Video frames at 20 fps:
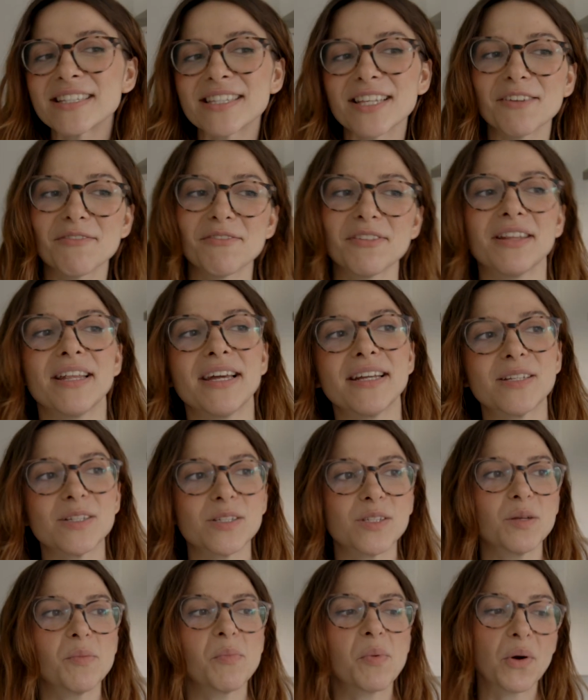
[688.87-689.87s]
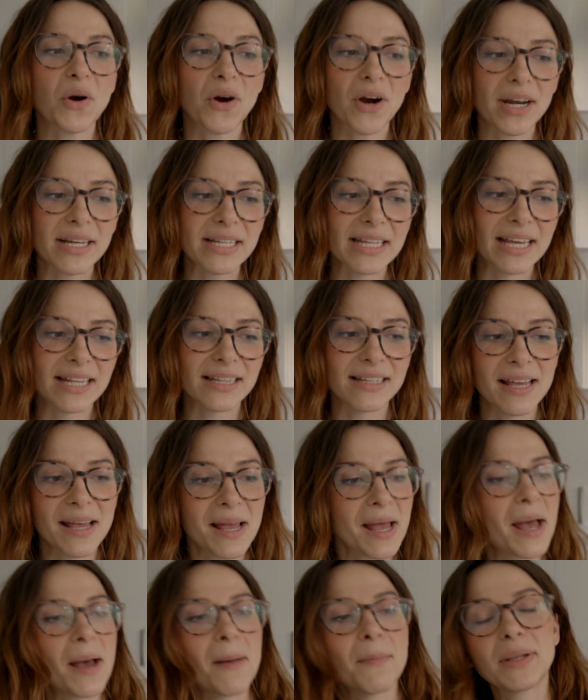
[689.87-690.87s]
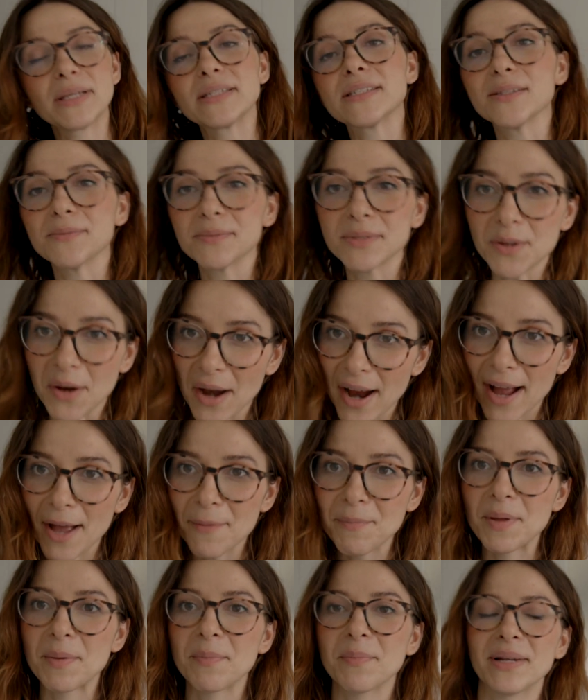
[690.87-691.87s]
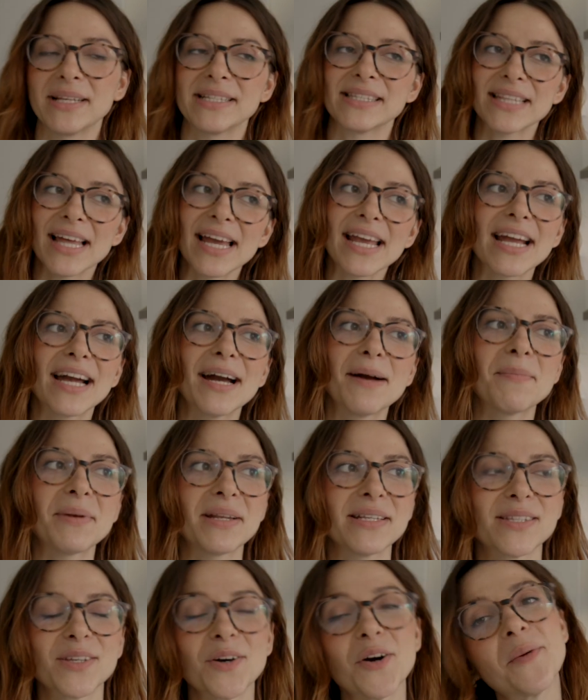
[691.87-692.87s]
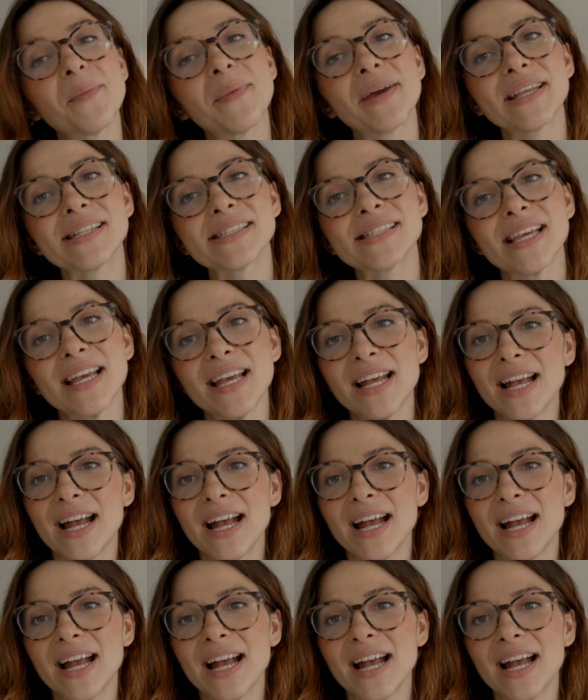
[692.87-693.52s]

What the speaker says: So if you'd like to support it, please subscribe, please like, please comment.